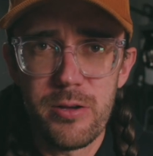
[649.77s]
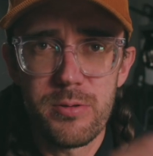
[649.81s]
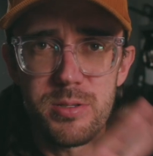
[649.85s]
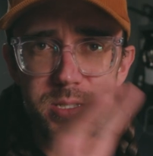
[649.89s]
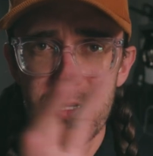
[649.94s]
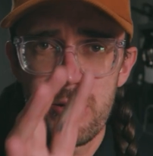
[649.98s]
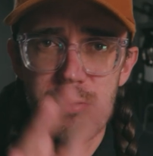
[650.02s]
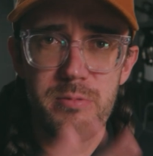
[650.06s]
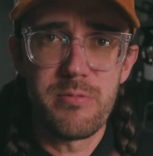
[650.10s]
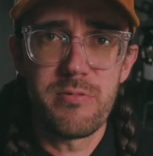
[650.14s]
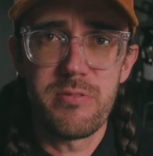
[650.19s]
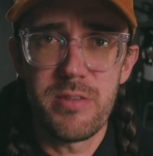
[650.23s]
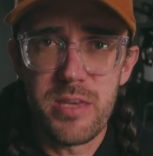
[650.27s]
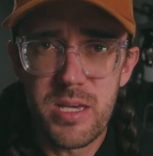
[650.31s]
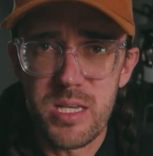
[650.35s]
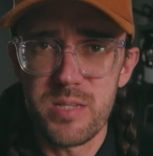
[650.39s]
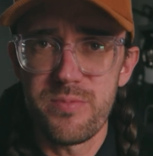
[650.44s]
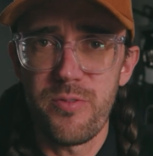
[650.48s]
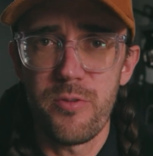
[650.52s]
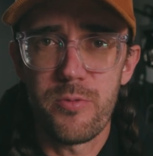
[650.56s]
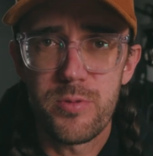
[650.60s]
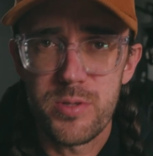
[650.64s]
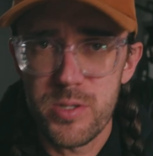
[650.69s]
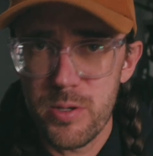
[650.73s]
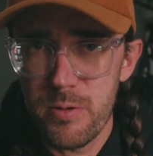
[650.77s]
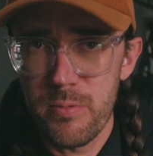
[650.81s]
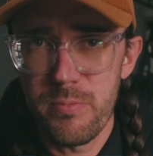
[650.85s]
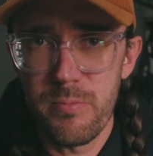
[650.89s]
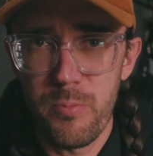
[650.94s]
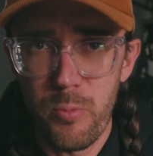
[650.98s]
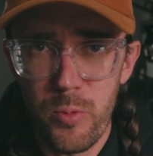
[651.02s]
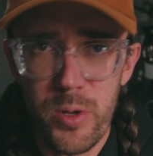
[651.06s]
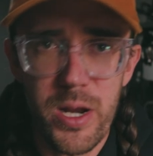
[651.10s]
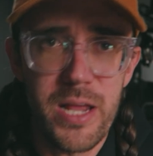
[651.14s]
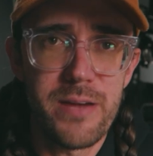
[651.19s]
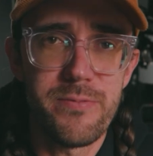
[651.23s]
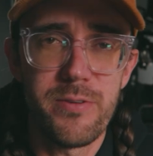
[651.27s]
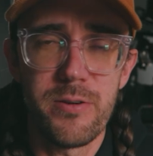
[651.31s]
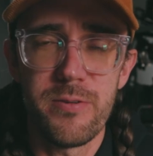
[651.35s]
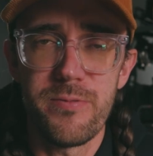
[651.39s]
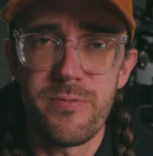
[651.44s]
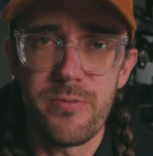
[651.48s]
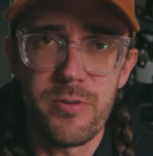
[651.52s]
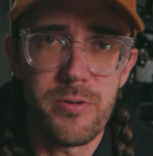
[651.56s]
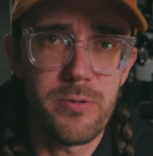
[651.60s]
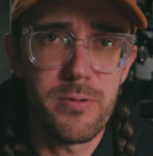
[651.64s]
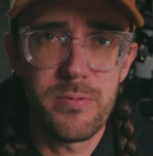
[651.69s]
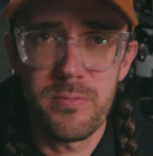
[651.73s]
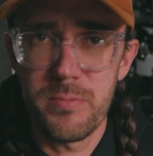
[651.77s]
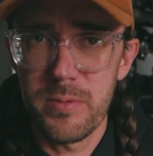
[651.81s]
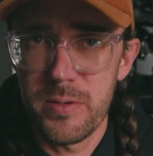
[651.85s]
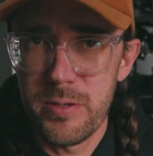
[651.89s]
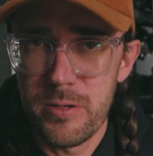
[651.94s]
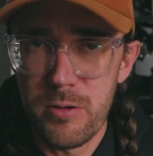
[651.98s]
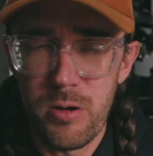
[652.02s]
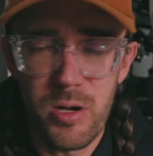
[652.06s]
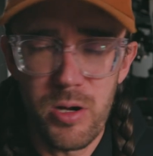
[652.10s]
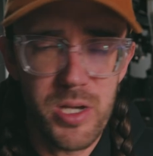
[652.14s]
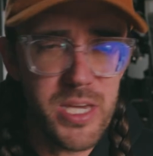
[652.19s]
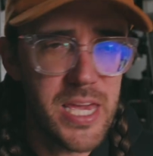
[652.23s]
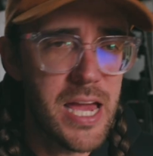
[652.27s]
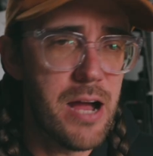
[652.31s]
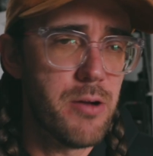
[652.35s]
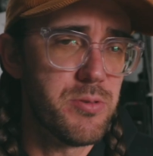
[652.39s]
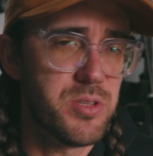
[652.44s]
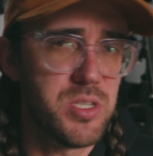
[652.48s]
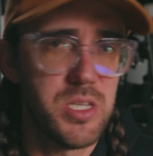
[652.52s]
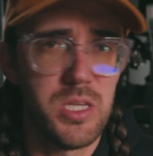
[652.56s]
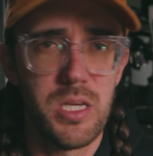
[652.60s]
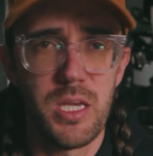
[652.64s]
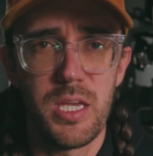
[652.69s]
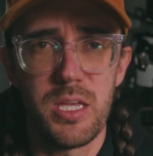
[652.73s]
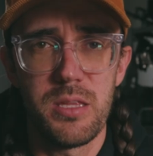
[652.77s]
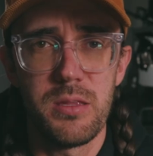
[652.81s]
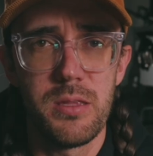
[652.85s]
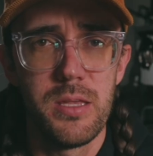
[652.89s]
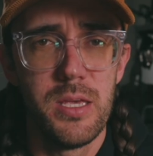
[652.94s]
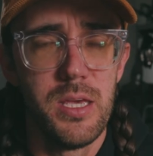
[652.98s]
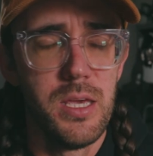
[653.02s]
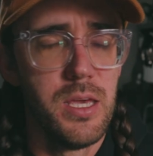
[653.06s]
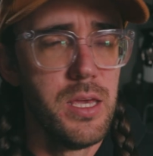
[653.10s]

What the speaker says: certain things for certain whatever for, accounting and